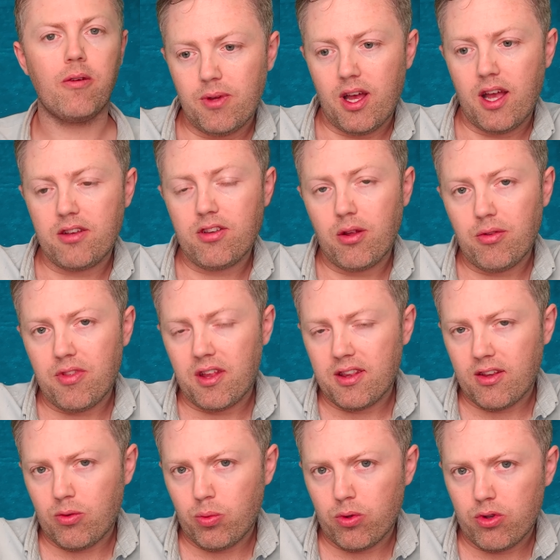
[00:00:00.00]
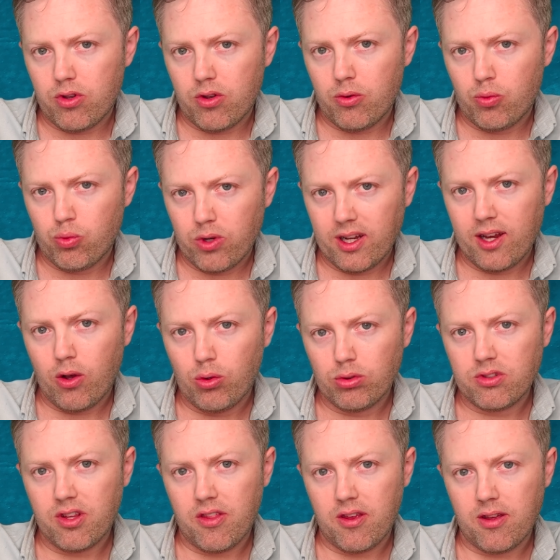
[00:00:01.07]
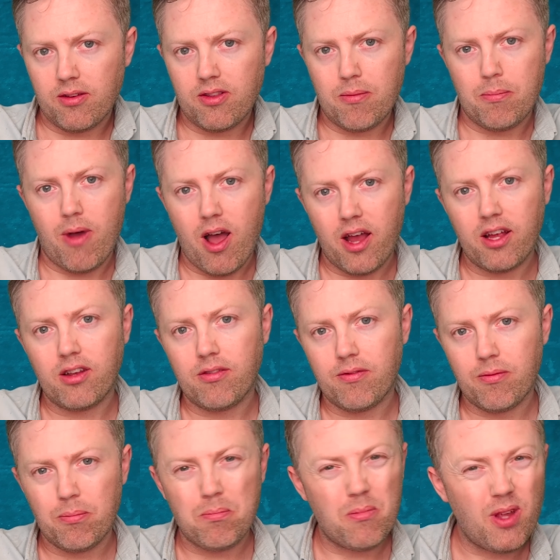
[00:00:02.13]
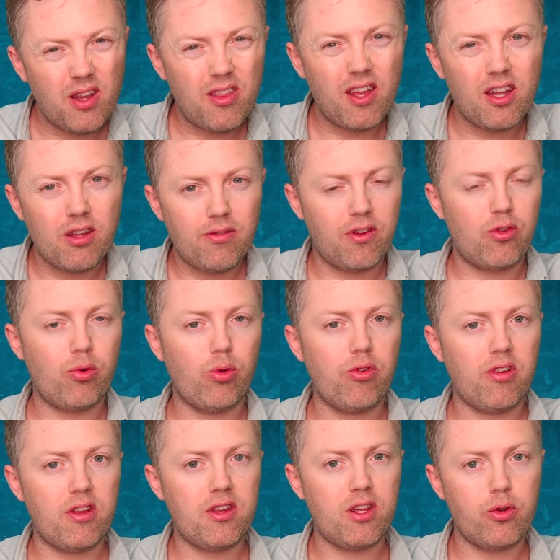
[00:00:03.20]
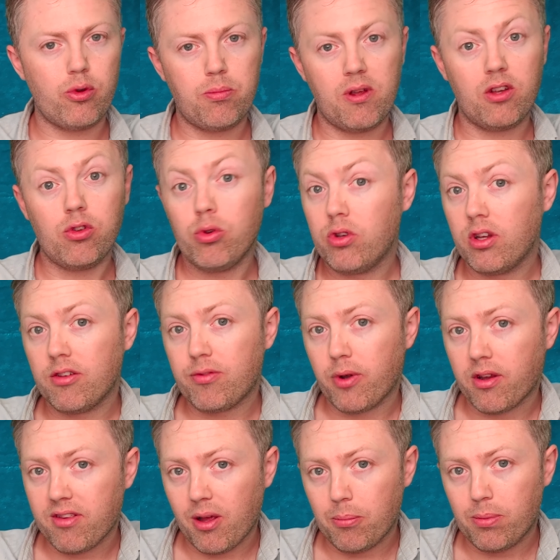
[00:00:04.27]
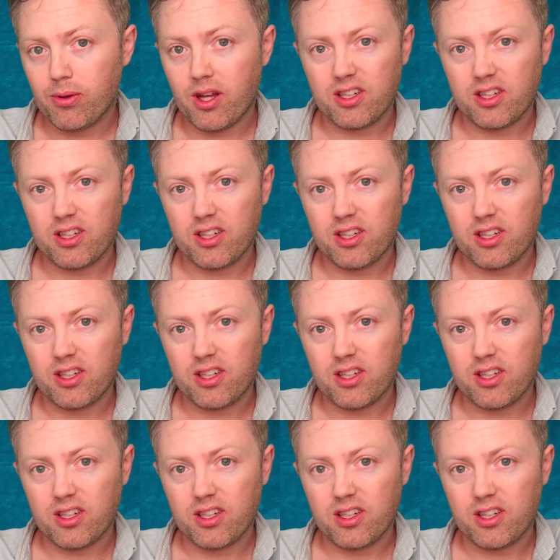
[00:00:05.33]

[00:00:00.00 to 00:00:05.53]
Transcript: I don't think this would really alter the, the mind of the individuals in the European Union, for example.